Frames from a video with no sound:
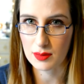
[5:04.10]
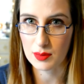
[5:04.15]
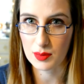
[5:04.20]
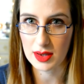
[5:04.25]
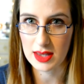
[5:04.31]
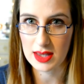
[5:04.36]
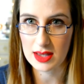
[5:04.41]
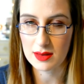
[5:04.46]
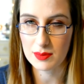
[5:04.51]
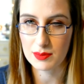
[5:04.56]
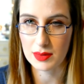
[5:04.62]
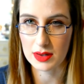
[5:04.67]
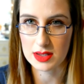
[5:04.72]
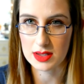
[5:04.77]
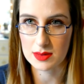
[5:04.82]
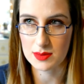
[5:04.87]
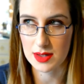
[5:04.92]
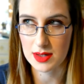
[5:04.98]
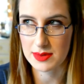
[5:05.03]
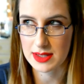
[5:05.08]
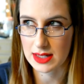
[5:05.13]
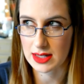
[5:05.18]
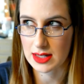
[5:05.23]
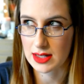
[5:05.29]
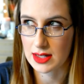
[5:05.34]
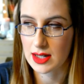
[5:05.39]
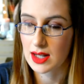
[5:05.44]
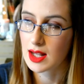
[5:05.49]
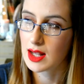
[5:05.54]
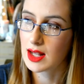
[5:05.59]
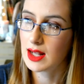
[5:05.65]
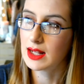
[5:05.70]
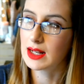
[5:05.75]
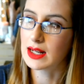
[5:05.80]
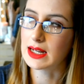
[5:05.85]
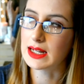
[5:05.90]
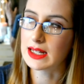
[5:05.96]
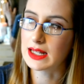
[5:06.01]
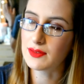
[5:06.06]
week, but sometimes I can
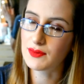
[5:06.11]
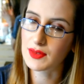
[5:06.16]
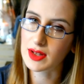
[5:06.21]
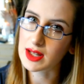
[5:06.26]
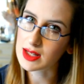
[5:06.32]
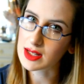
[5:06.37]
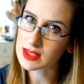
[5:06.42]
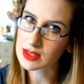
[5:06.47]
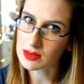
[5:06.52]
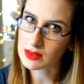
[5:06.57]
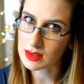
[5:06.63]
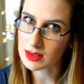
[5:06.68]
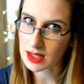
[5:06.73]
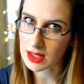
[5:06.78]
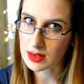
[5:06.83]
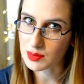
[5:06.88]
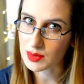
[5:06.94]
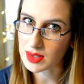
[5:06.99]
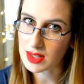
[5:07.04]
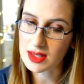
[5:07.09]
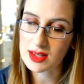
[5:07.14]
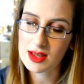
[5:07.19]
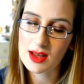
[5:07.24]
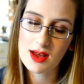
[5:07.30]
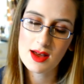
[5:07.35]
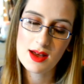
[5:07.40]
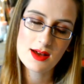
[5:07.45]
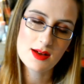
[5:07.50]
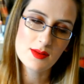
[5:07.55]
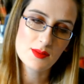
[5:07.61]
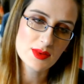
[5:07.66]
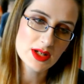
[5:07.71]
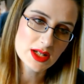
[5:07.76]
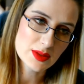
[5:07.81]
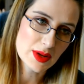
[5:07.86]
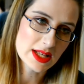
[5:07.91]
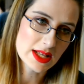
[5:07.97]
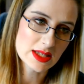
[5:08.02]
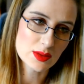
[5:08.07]
leave it till the third week.
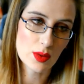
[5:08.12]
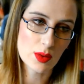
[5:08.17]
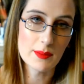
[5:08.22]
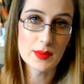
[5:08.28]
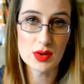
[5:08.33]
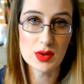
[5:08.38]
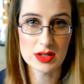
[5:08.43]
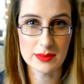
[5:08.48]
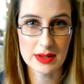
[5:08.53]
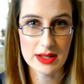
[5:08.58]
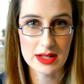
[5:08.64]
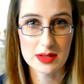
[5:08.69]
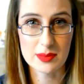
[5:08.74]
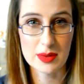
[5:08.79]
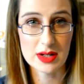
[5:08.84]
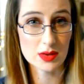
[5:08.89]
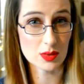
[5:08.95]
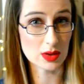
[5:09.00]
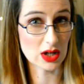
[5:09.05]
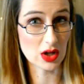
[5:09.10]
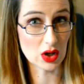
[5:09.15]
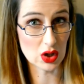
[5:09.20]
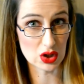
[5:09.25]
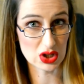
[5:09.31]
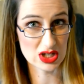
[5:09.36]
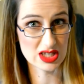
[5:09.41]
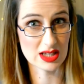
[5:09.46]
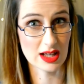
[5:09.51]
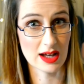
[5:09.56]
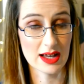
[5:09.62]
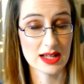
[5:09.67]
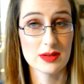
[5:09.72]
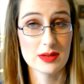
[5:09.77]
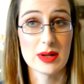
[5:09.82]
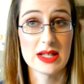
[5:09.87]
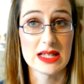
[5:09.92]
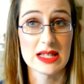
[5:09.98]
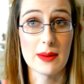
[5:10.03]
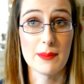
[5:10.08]
Depends what mood I'm in, depends what it looks like,
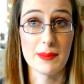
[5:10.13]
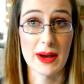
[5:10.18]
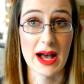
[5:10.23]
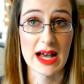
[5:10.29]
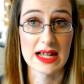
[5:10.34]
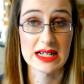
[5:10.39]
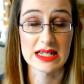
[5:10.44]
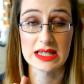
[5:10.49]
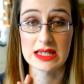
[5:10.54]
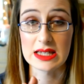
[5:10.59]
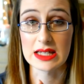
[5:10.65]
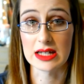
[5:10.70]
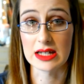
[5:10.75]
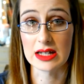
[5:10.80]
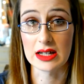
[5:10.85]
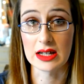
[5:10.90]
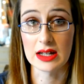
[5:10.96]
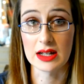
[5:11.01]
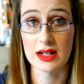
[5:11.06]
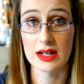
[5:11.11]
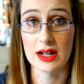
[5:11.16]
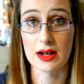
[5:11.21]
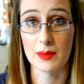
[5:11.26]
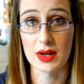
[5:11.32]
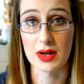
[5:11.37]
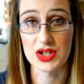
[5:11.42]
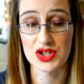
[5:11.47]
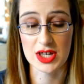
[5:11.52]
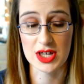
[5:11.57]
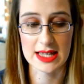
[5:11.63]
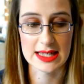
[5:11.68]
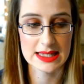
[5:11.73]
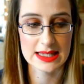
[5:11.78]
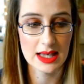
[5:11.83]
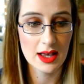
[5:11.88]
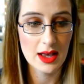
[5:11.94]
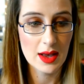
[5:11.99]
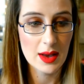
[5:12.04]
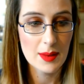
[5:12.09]
depends how bad the nail polish is.
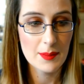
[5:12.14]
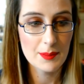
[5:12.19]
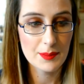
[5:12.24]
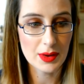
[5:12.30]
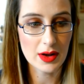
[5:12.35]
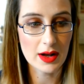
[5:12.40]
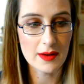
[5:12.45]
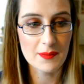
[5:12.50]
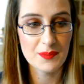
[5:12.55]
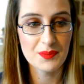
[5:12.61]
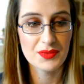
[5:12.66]
But